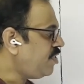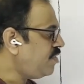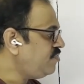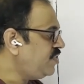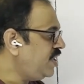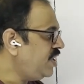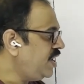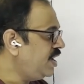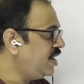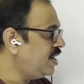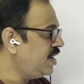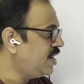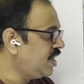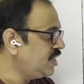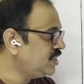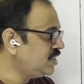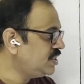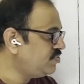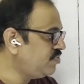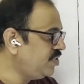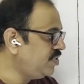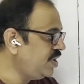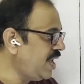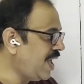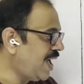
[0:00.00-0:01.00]
of the
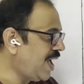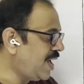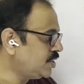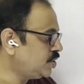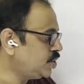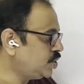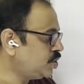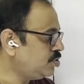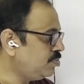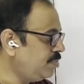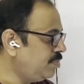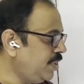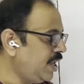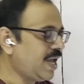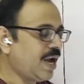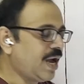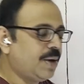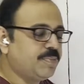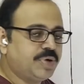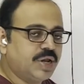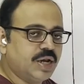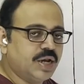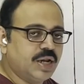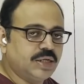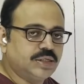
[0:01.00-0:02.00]
entrance fee has to be
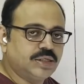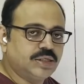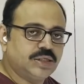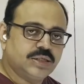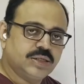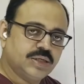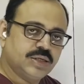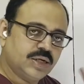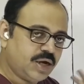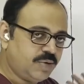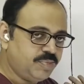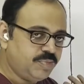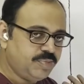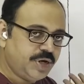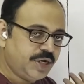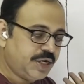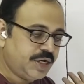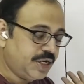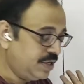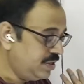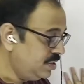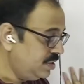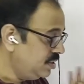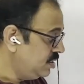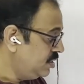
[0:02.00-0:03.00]
capitalized.
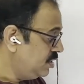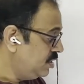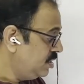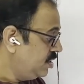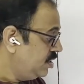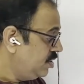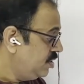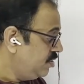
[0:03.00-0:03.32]
Completed.